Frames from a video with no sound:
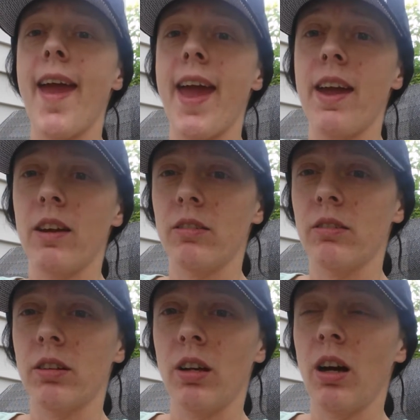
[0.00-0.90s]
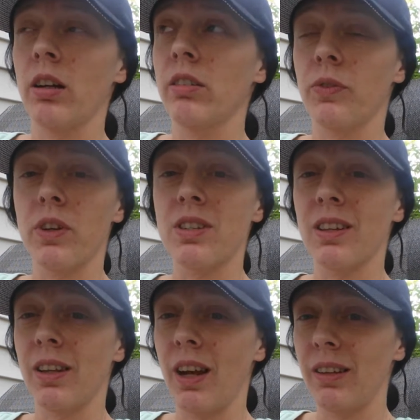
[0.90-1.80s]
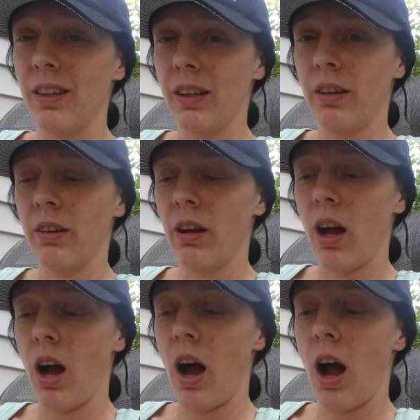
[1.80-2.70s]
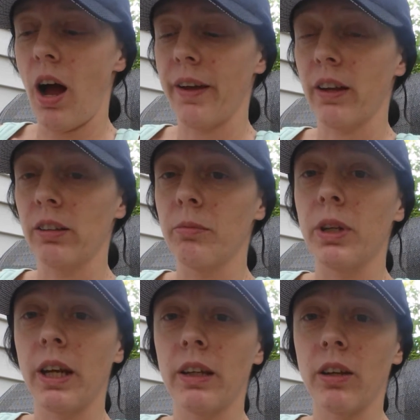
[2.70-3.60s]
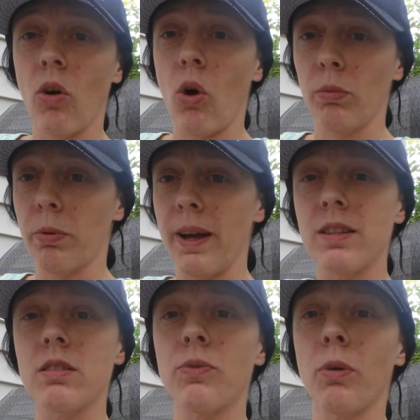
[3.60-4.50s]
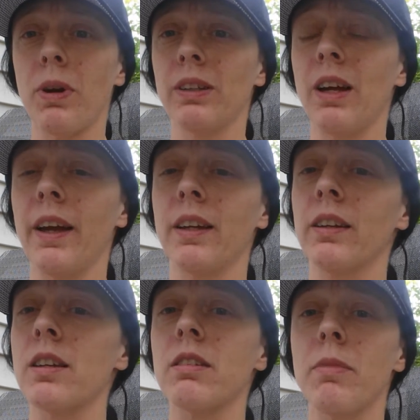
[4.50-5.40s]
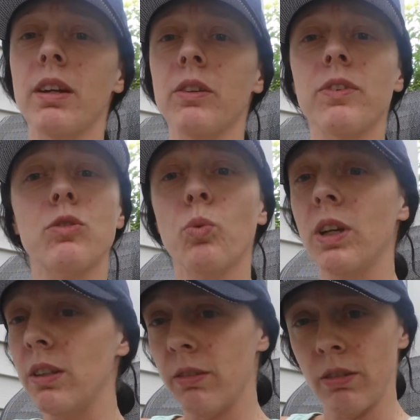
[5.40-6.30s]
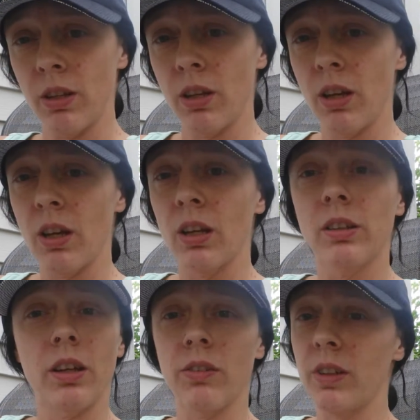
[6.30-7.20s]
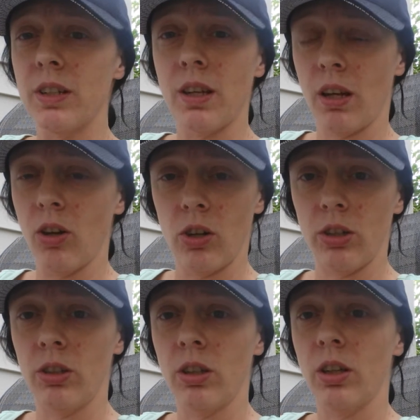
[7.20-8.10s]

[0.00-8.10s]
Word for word: And uh, the first thing that I did I eliminated all breads from my diet. It doesn't matter if it's wheat, none of it is any good.